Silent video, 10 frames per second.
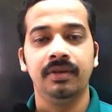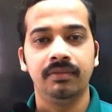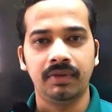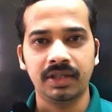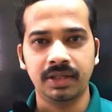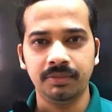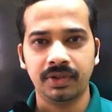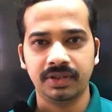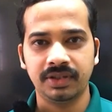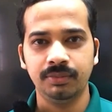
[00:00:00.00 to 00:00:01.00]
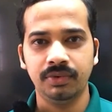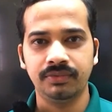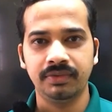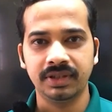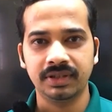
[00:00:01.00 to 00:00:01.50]
Welcome to SN Bose
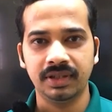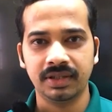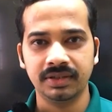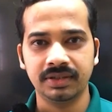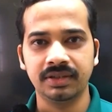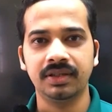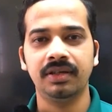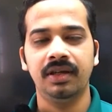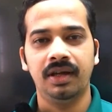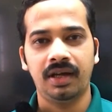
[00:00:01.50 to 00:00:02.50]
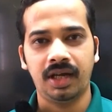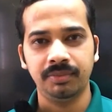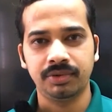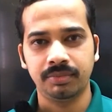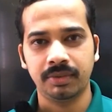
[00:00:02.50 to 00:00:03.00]
Physics Learning Center. I am
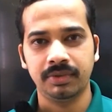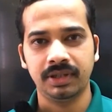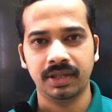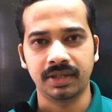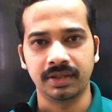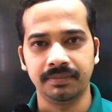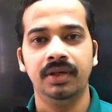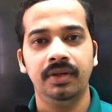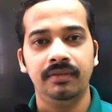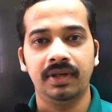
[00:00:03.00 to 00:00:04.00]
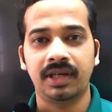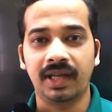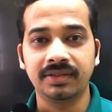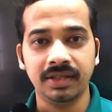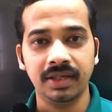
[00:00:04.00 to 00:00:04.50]
Subramanya Hegde. We are
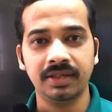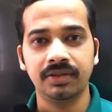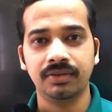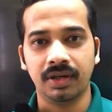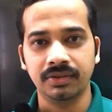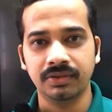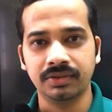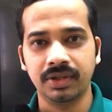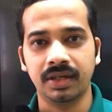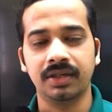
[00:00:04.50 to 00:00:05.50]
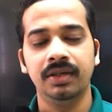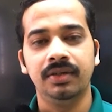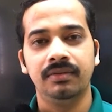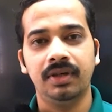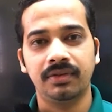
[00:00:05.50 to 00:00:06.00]
excited to announce that
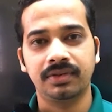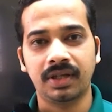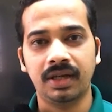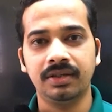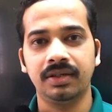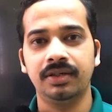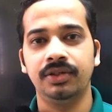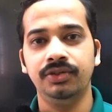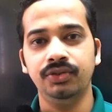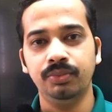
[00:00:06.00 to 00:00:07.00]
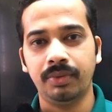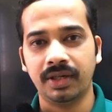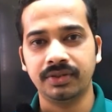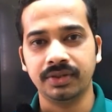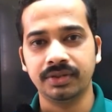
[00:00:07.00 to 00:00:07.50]
we have started new
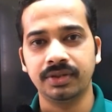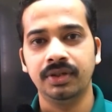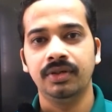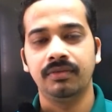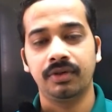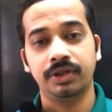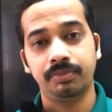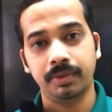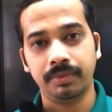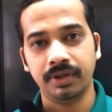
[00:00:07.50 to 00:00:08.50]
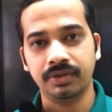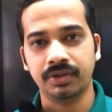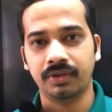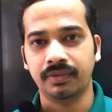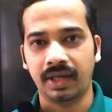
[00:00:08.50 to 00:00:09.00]
batches for the preparation
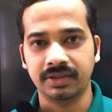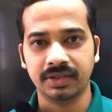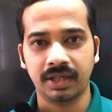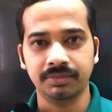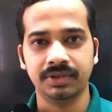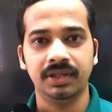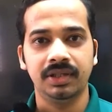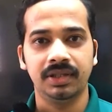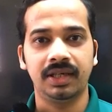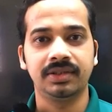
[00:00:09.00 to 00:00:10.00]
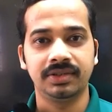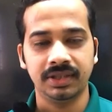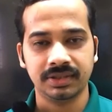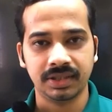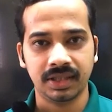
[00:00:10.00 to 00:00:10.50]
of exams like
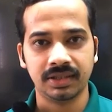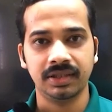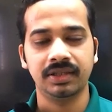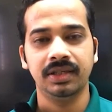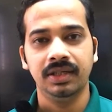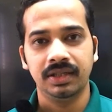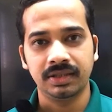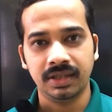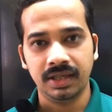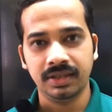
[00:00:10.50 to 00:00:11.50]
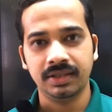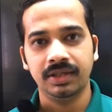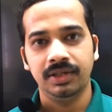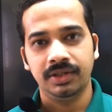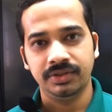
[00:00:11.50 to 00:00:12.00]
CSIR-NET, GATE,
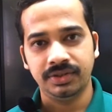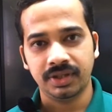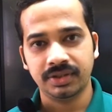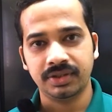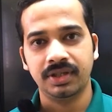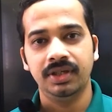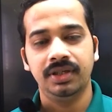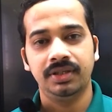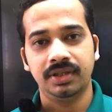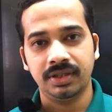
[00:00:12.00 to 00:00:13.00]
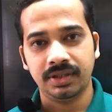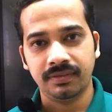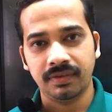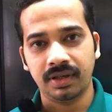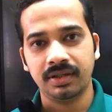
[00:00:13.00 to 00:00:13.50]
JEST,
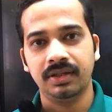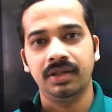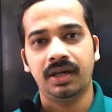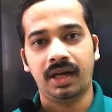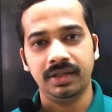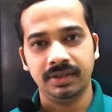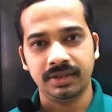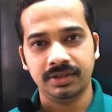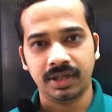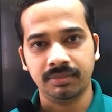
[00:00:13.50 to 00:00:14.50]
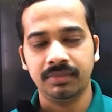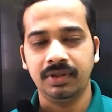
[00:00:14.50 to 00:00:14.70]
TIFR, IIT-JAM,